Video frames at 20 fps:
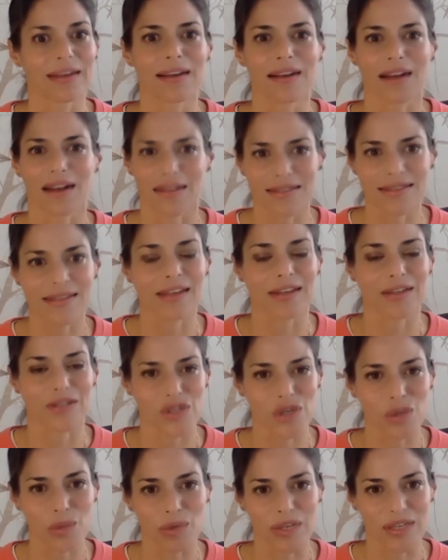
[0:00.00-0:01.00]
constant
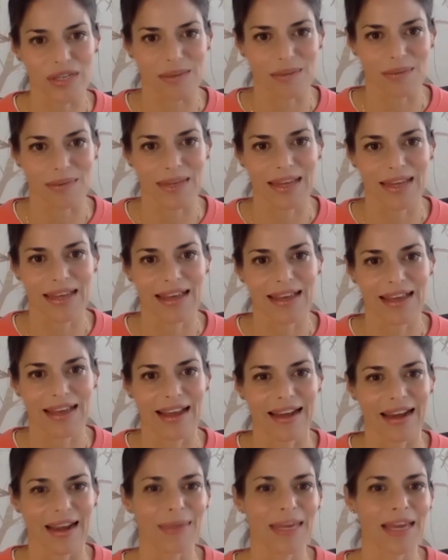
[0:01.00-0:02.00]
consumerism.
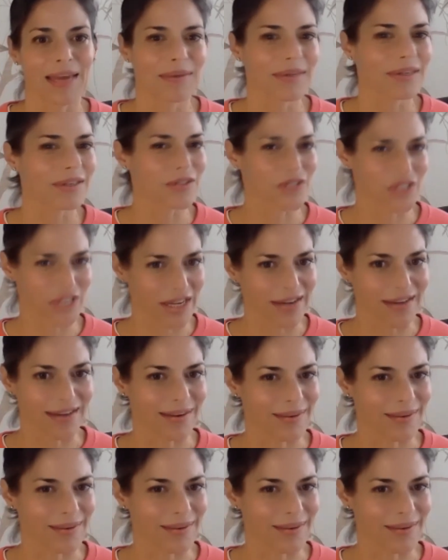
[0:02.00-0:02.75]
And I became a little jaded.